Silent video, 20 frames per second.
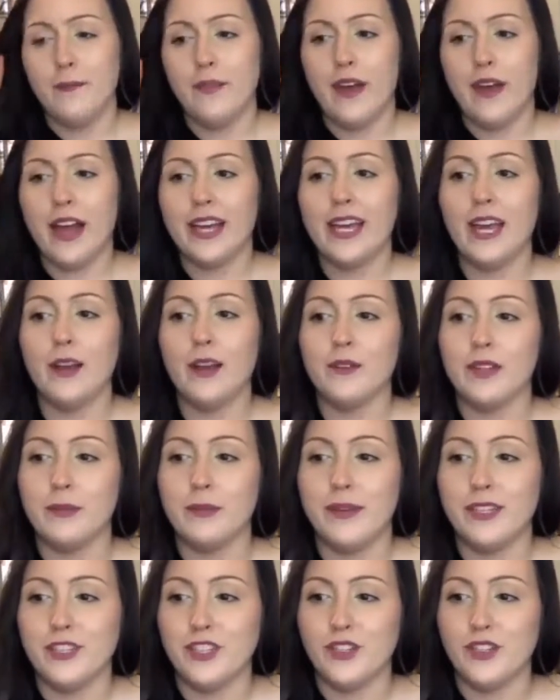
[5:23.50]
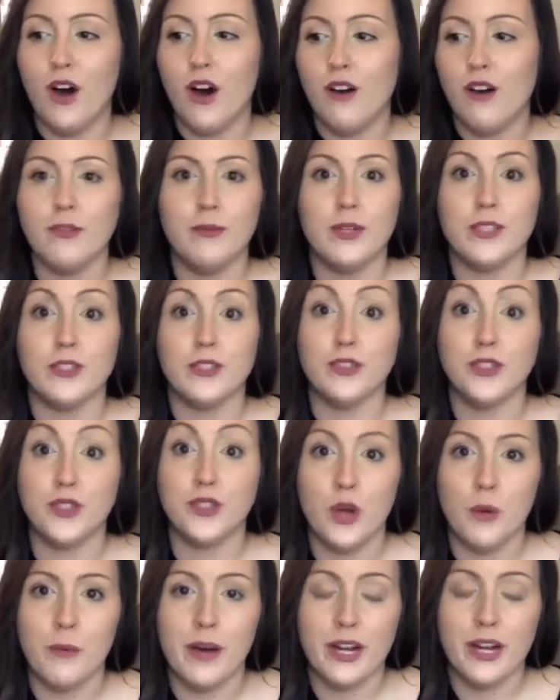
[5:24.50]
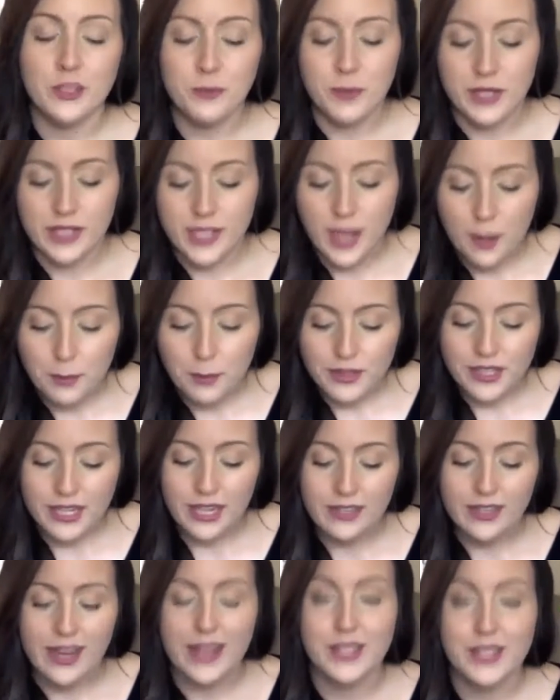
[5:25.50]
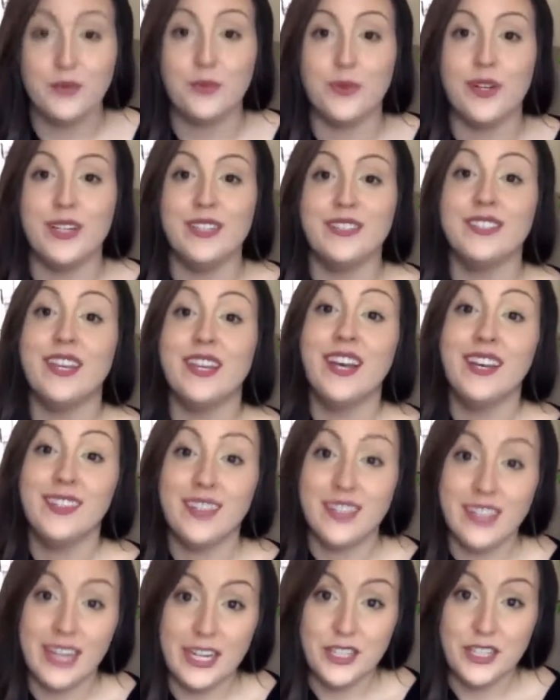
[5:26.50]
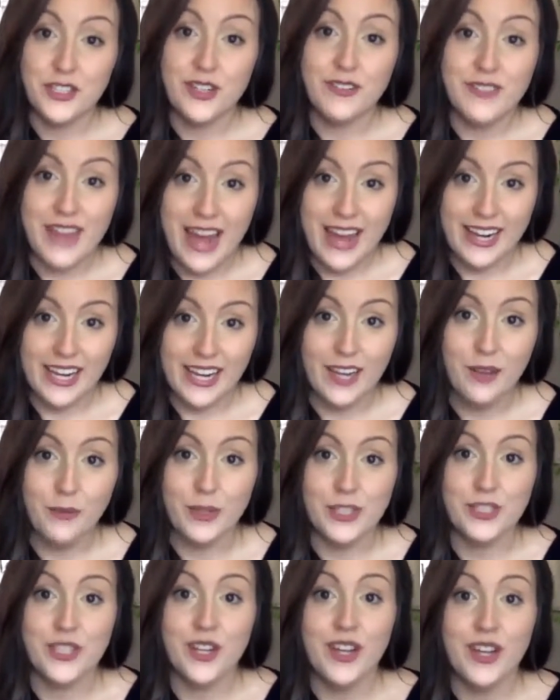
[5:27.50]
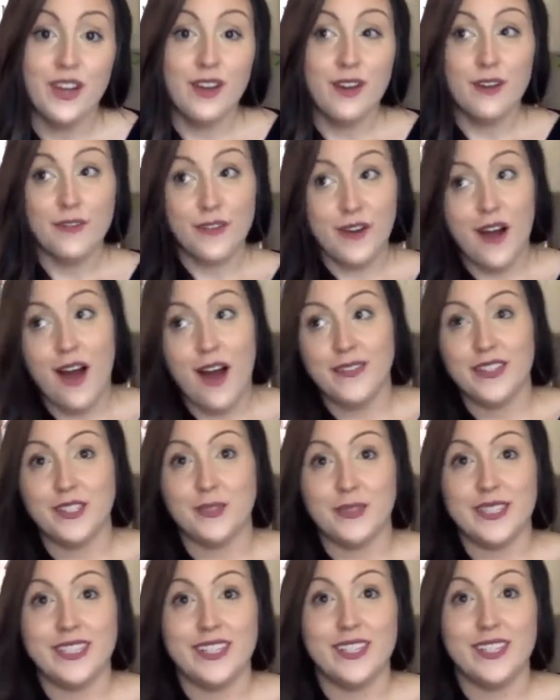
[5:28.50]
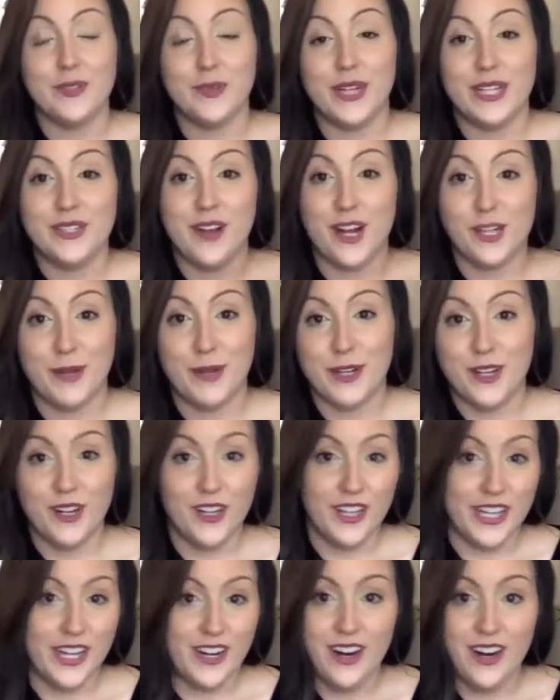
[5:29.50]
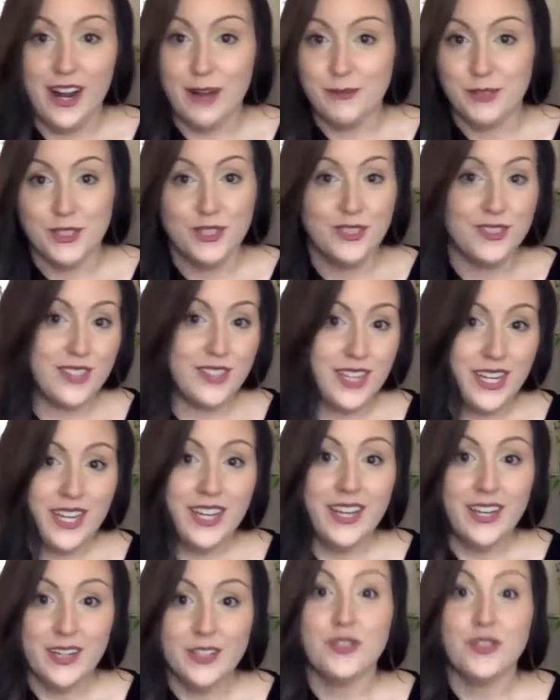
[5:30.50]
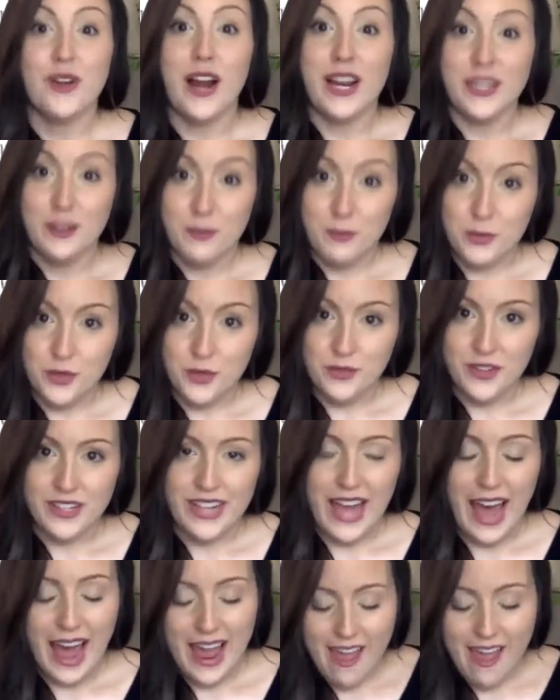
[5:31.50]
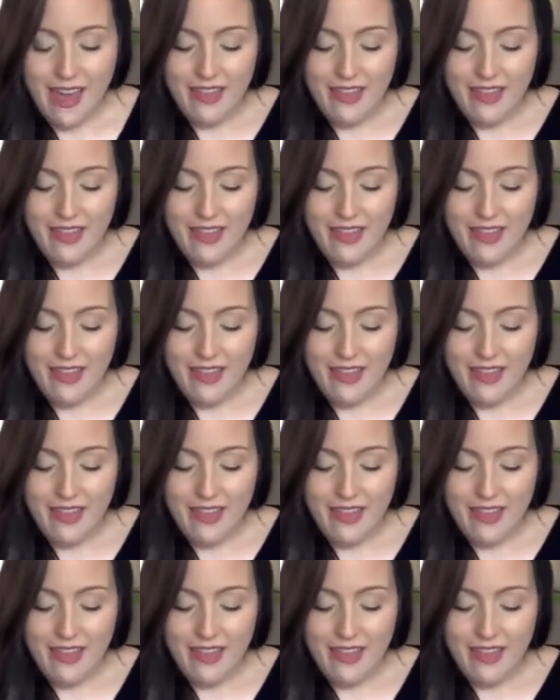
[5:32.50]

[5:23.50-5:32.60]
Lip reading: I can't really mention all of them because there's so much, but a couple that I liked was The Nature of Nagging, which for obvious reasons, what I talked about earlier, I'm just trying to improve on that.